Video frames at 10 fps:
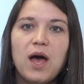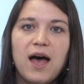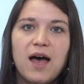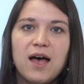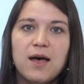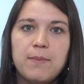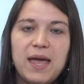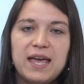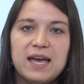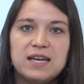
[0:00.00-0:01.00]

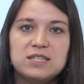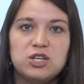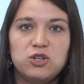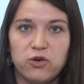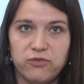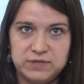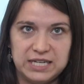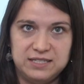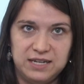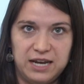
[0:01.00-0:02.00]
And your
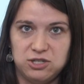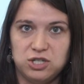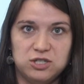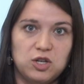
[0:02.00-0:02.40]
destination.